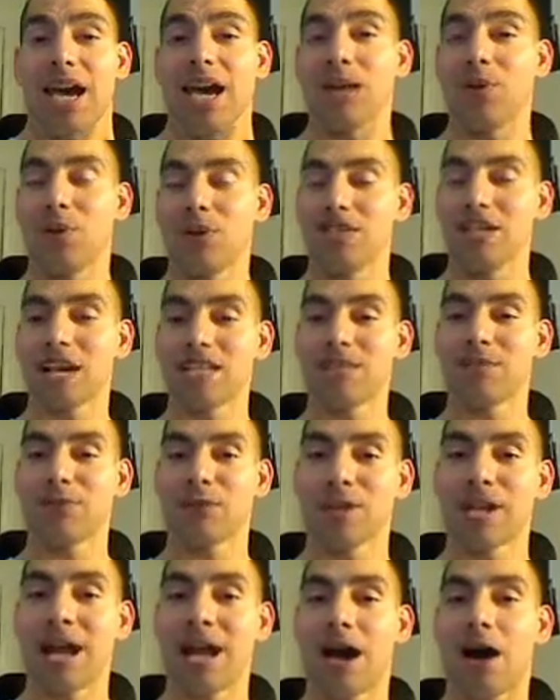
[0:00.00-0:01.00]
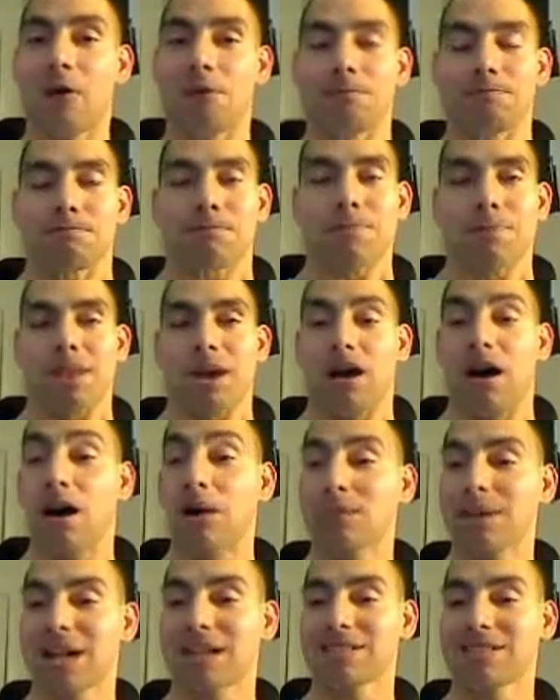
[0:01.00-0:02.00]
Anyways, that's it for now.
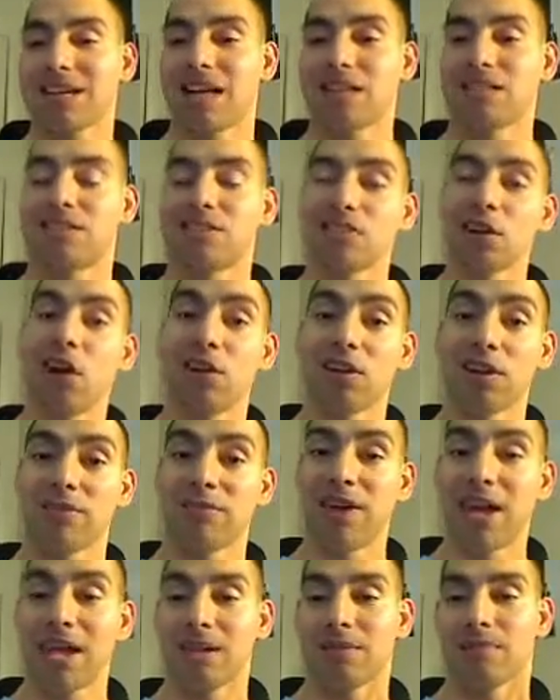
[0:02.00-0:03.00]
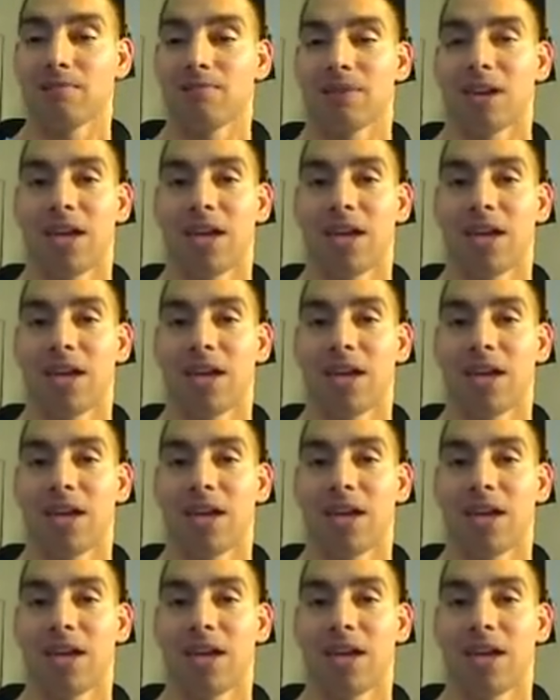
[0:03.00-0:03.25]
Like I said, solid event.